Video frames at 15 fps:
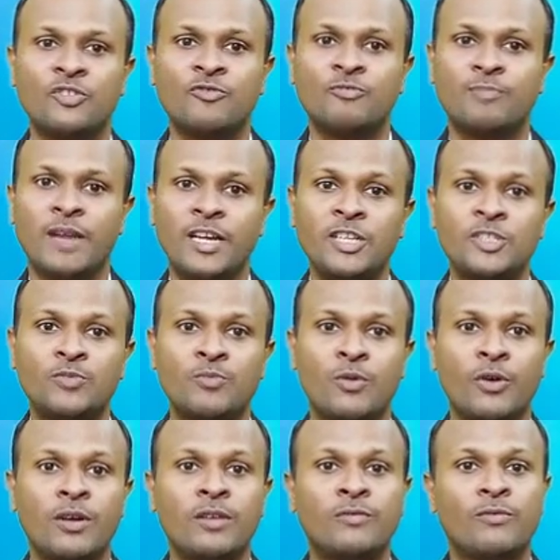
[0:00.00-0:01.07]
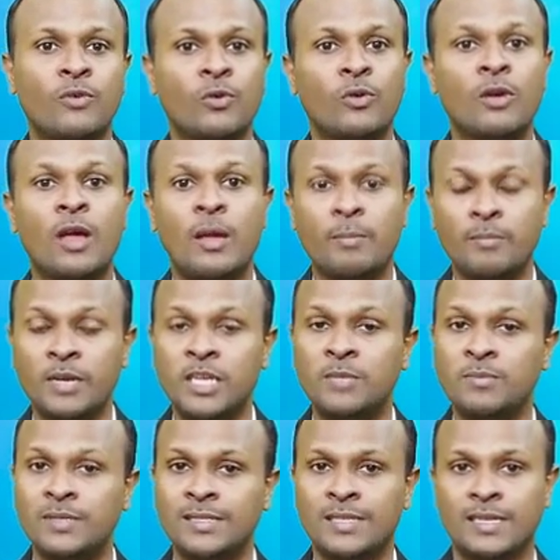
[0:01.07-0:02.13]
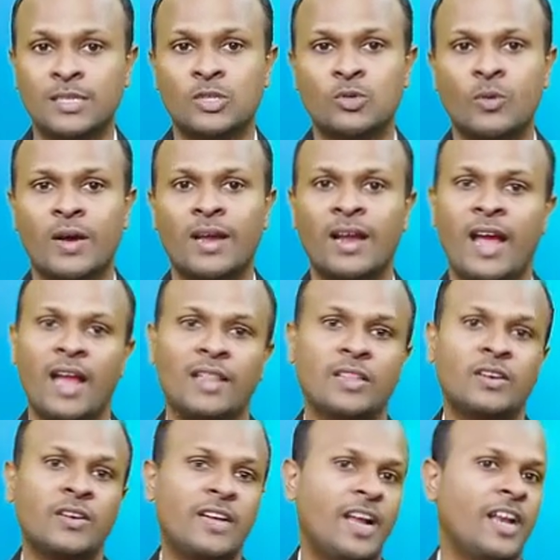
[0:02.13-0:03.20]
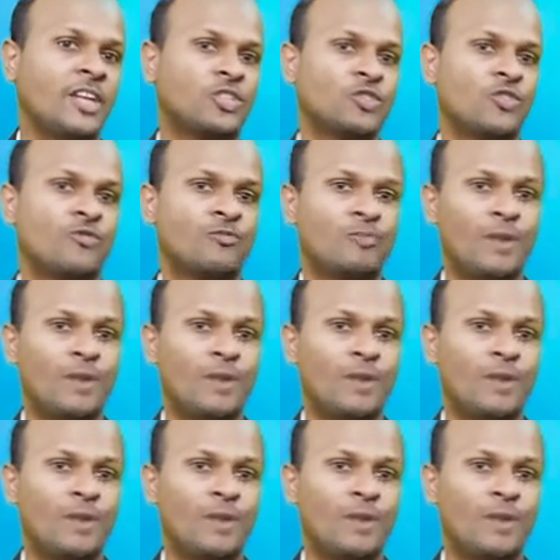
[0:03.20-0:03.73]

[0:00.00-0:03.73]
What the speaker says: of minus 0.4 meter per second square and the retardation of